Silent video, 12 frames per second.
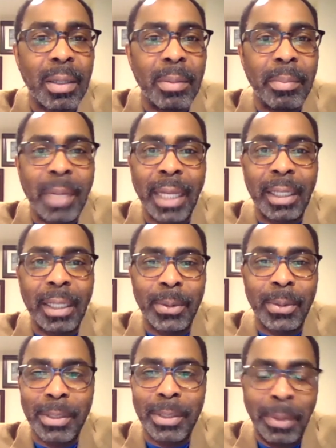My
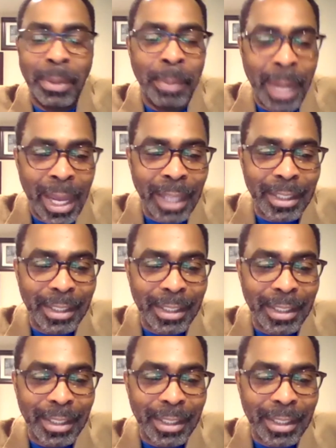closing remarks
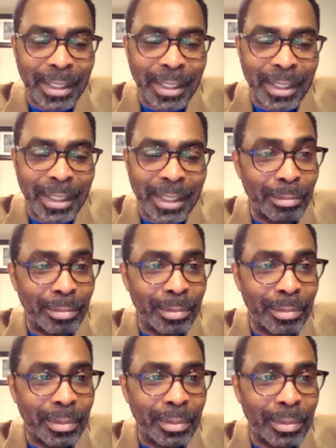is,
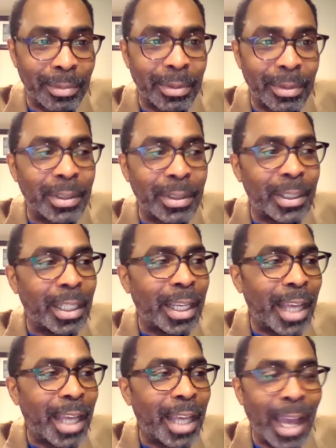look,
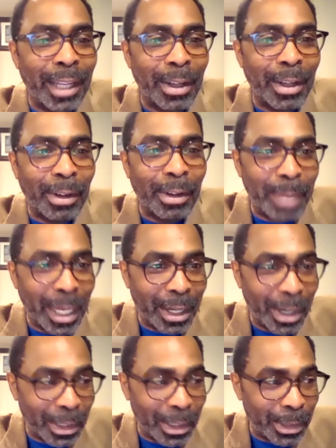I love my
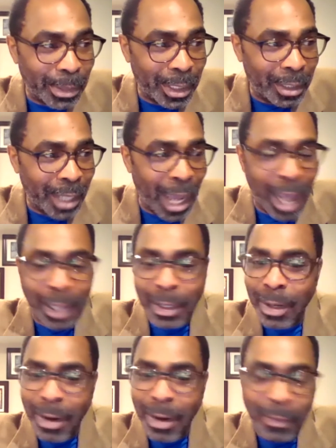country, I
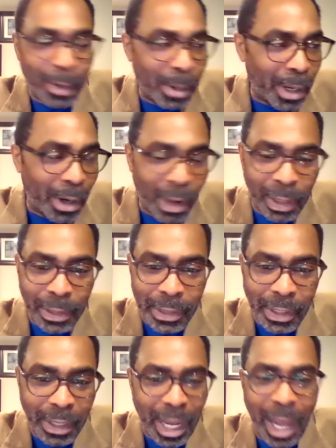love our
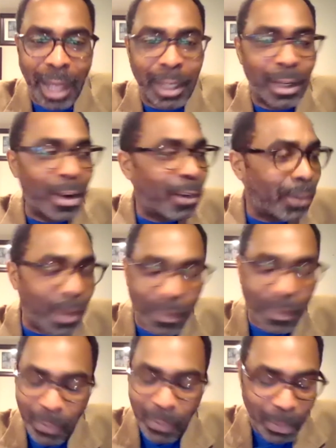culture, I love our
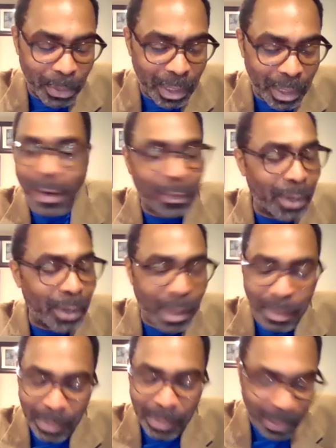food, I
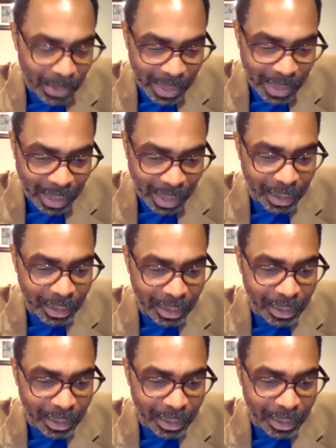love our music.